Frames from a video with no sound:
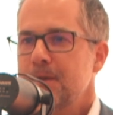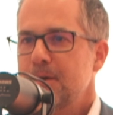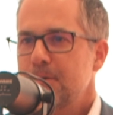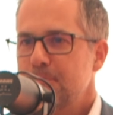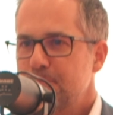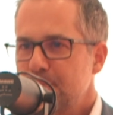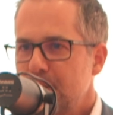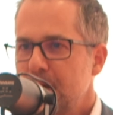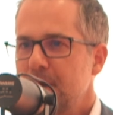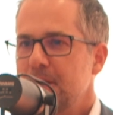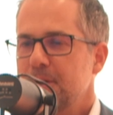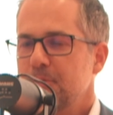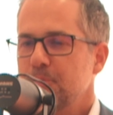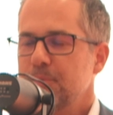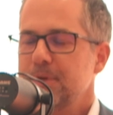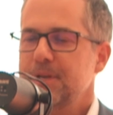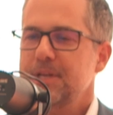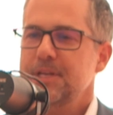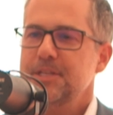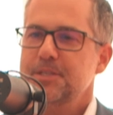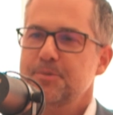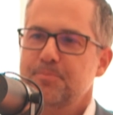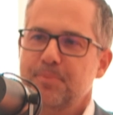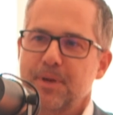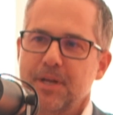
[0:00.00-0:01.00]
But we
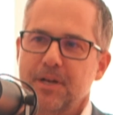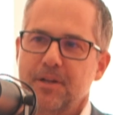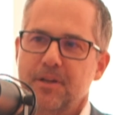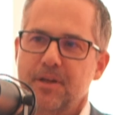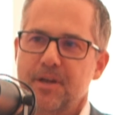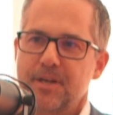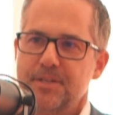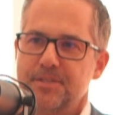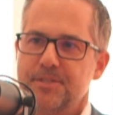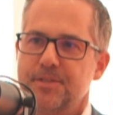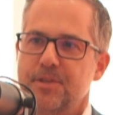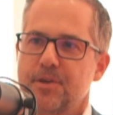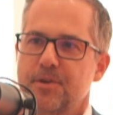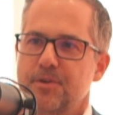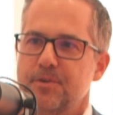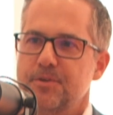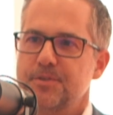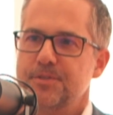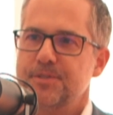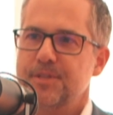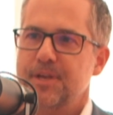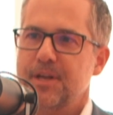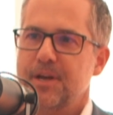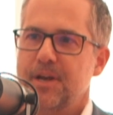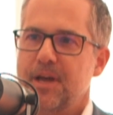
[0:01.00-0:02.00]
need to penalise those
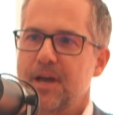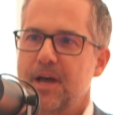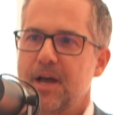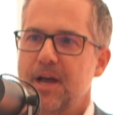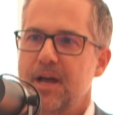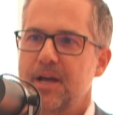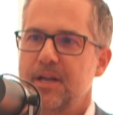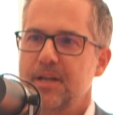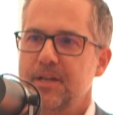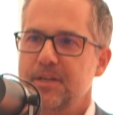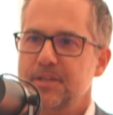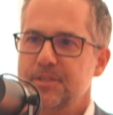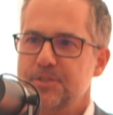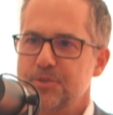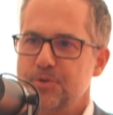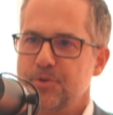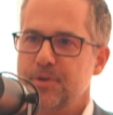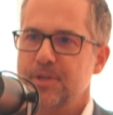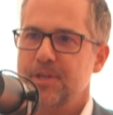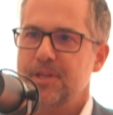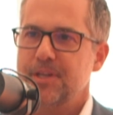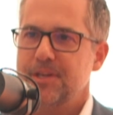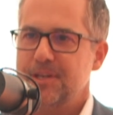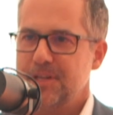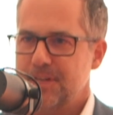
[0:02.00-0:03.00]
that are
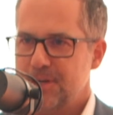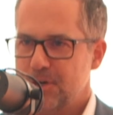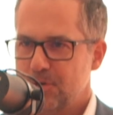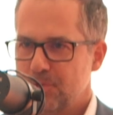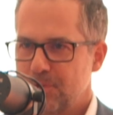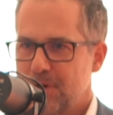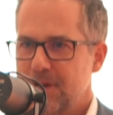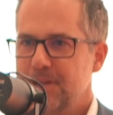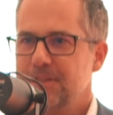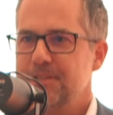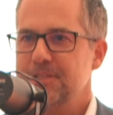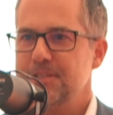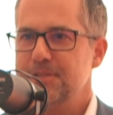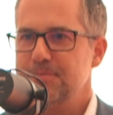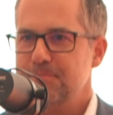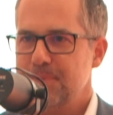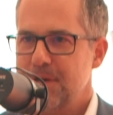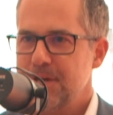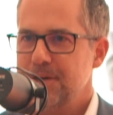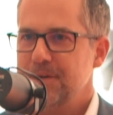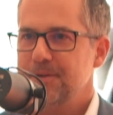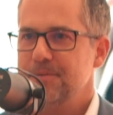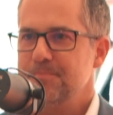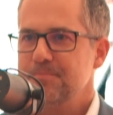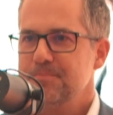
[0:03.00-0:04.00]
doing it in a reckless
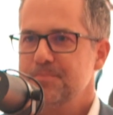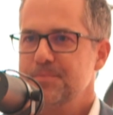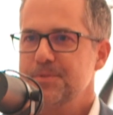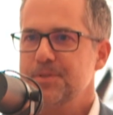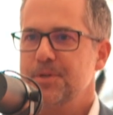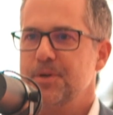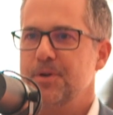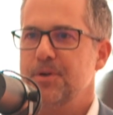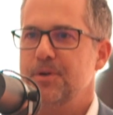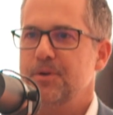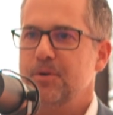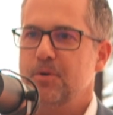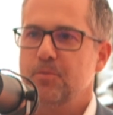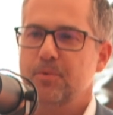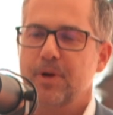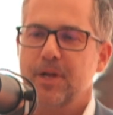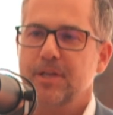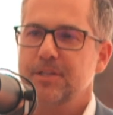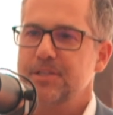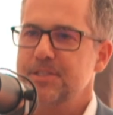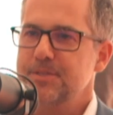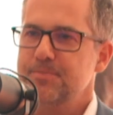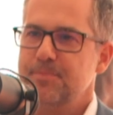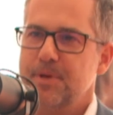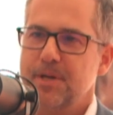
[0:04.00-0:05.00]
manner. So a
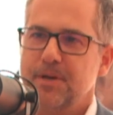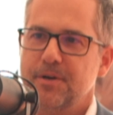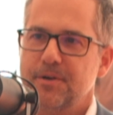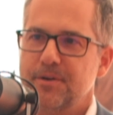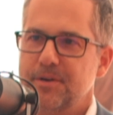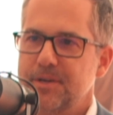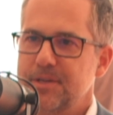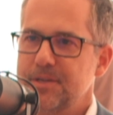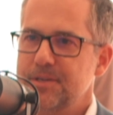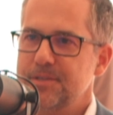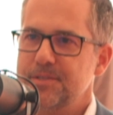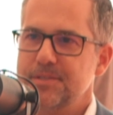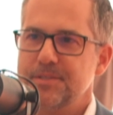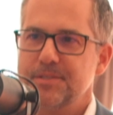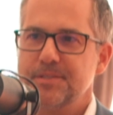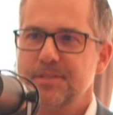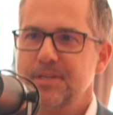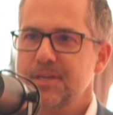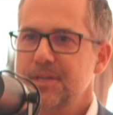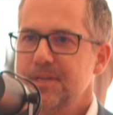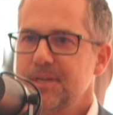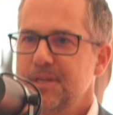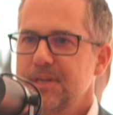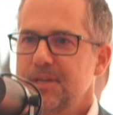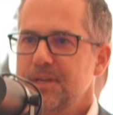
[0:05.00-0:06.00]
reckless manner is
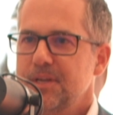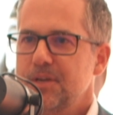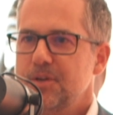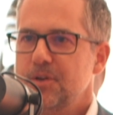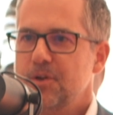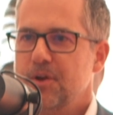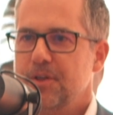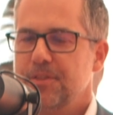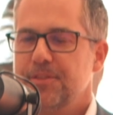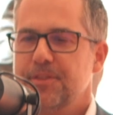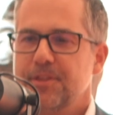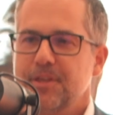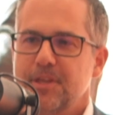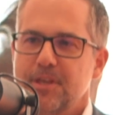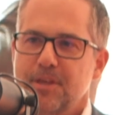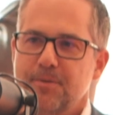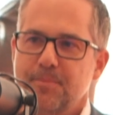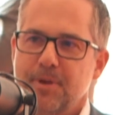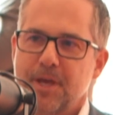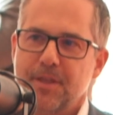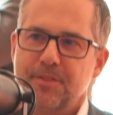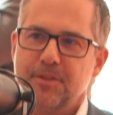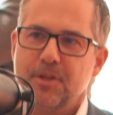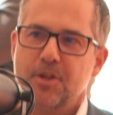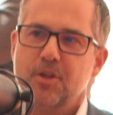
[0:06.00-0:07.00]
not thinking
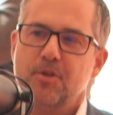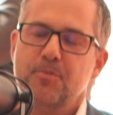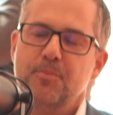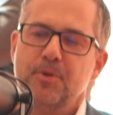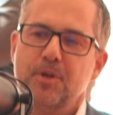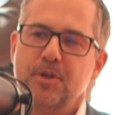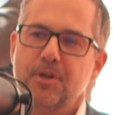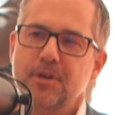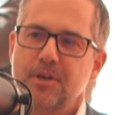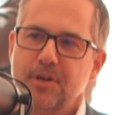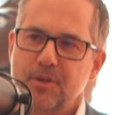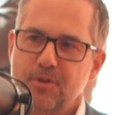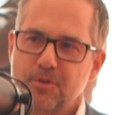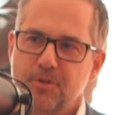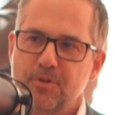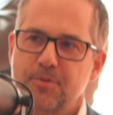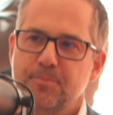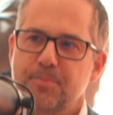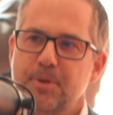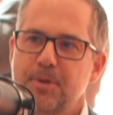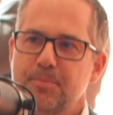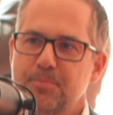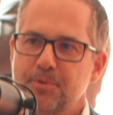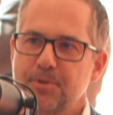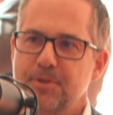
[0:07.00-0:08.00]
about the community or the
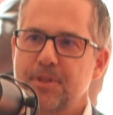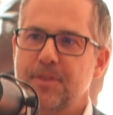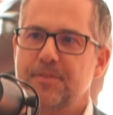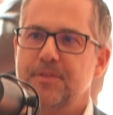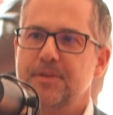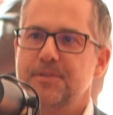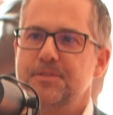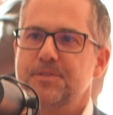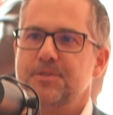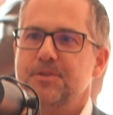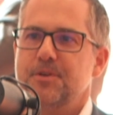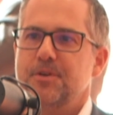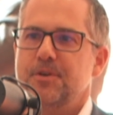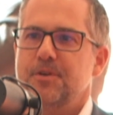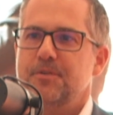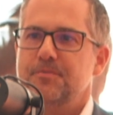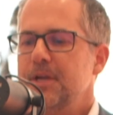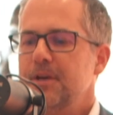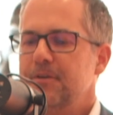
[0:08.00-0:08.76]
people that they serve.